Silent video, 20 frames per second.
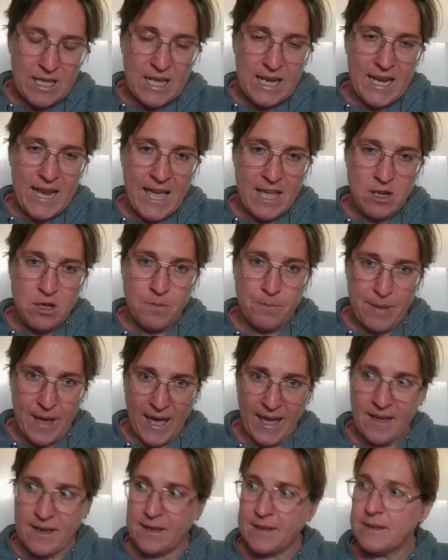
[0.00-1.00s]
Lay on your
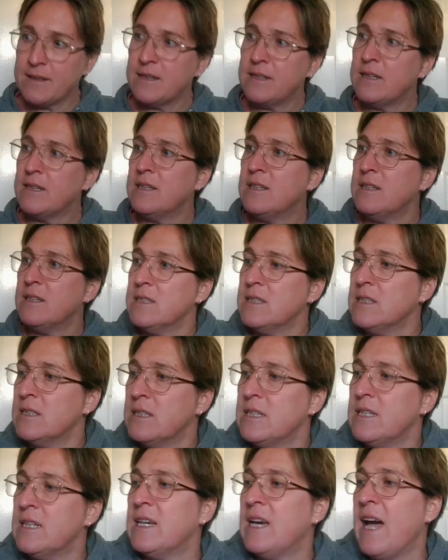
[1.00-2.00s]
back.
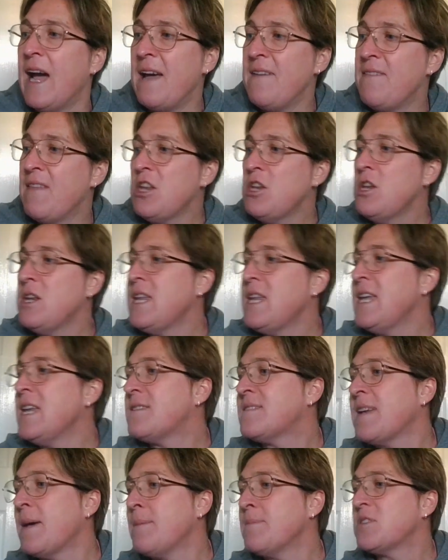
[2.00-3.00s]
And then you need
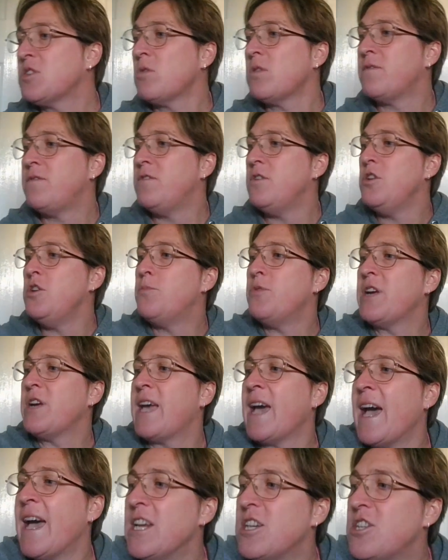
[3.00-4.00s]
some sort of
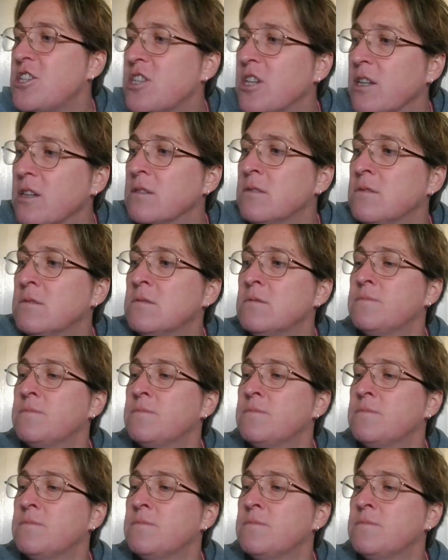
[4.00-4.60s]
lubrication.